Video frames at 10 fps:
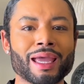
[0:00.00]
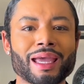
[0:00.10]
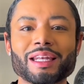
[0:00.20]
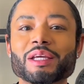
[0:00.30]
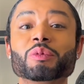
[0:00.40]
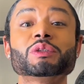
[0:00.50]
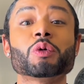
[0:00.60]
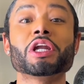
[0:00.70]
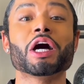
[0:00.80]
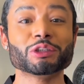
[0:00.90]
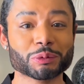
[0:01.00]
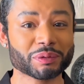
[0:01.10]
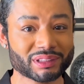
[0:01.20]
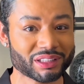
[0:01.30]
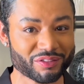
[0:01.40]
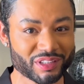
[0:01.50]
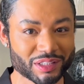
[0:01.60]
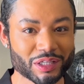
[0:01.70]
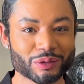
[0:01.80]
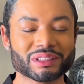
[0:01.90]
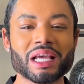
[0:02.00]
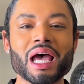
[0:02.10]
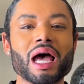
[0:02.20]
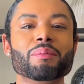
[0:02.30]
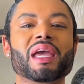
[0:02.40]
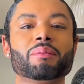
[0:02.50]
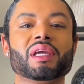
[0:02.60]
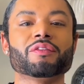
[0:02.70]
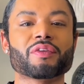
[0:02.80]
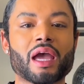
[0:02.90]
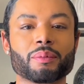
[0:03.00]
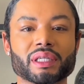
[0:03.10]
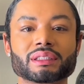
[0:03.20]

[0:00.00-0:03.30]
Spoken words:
And it was 100% viscose, a man-made fabric.